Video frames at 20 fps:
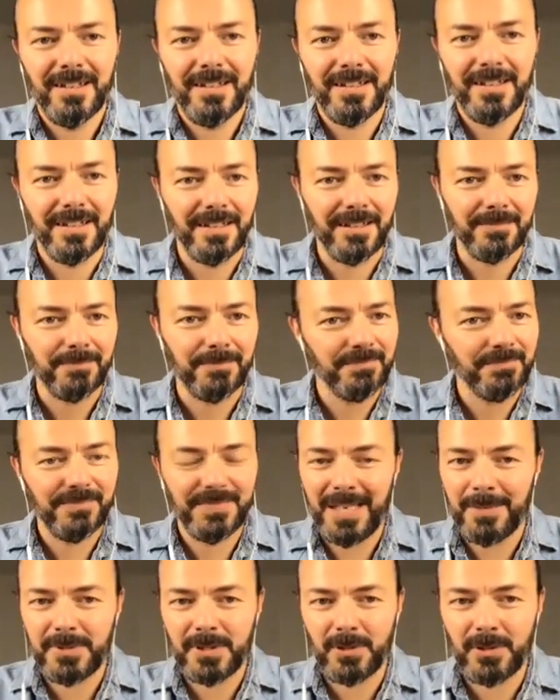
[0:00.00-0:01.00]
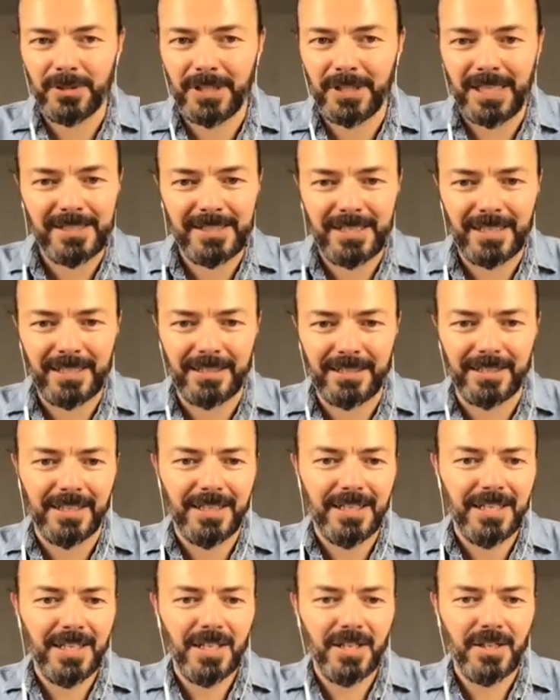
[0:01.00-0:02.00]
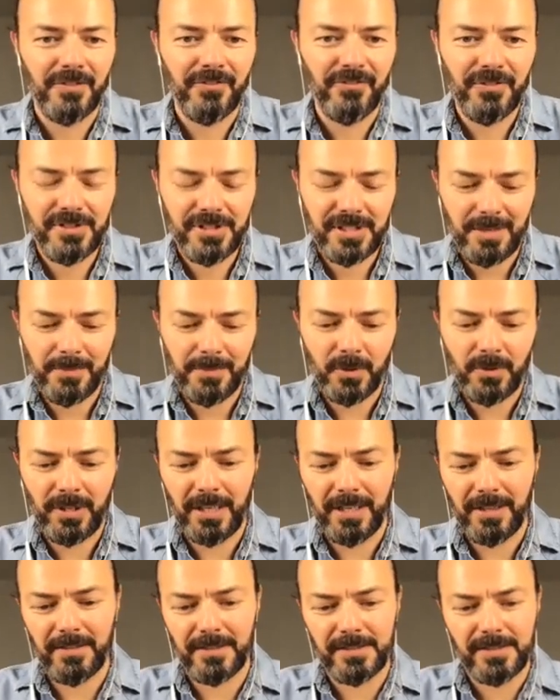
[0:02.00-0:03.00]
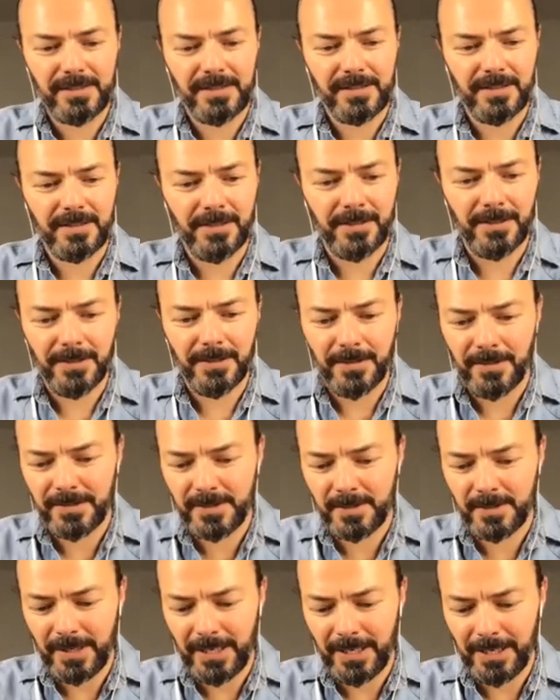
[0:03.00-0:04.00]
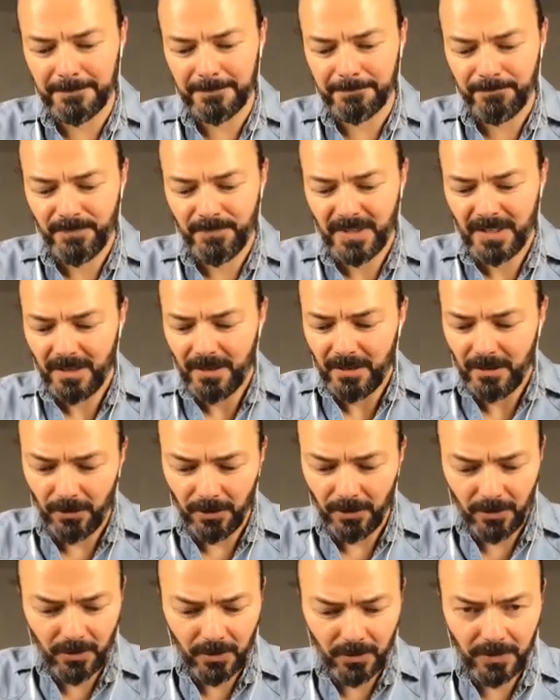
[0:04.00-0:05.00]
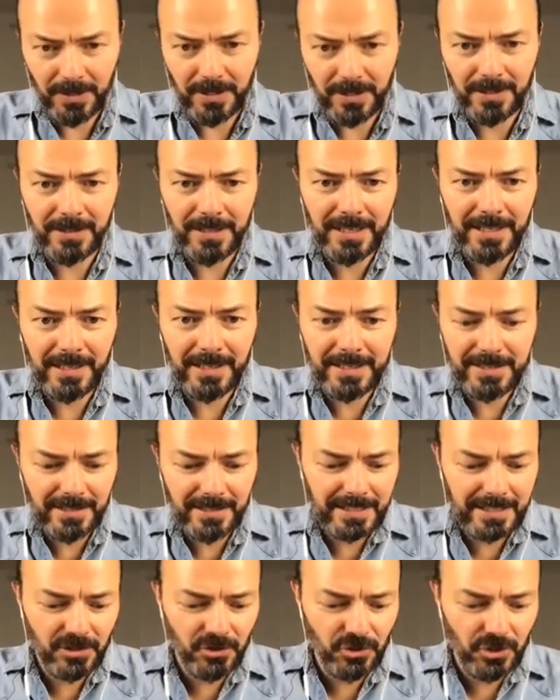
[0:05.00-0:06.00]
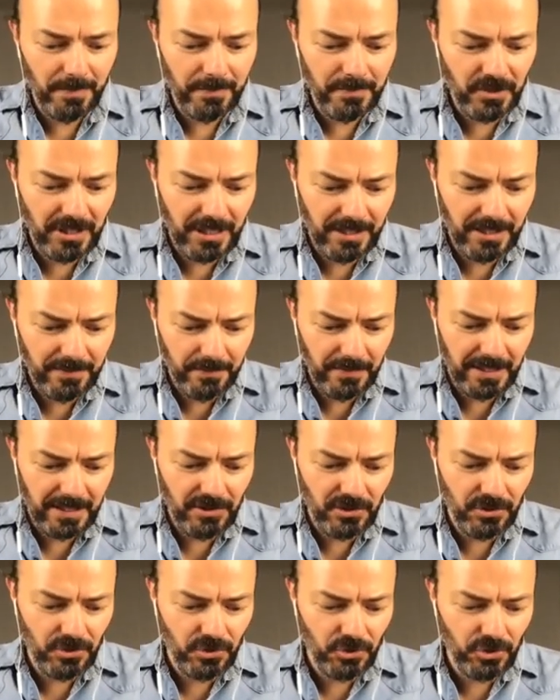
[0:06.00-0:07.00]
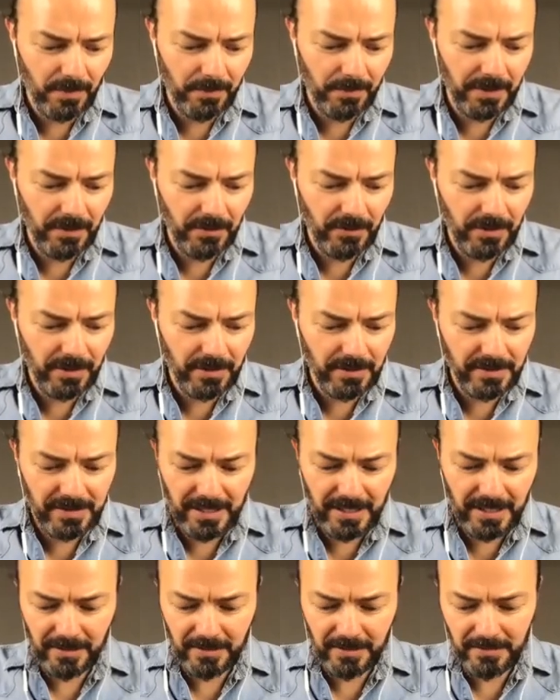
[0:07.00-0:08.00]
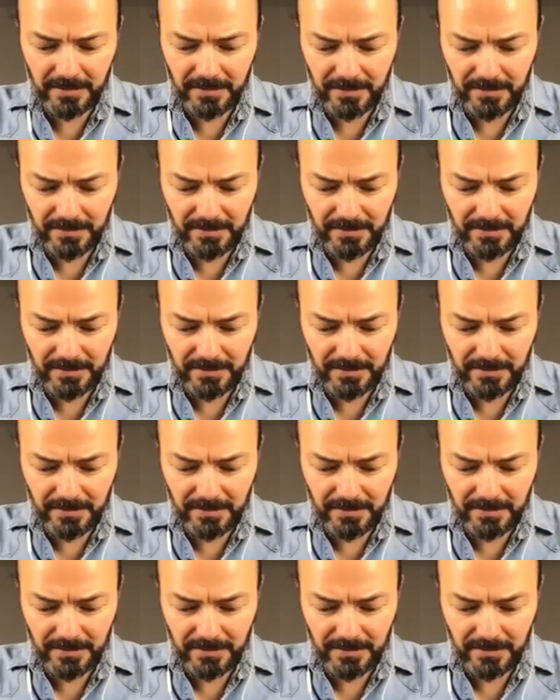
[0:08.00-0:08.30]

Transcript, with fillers: Uh, absolutely, exactly. The first time you take this uh, this pen, or, or let's let's jump like let's jump into the second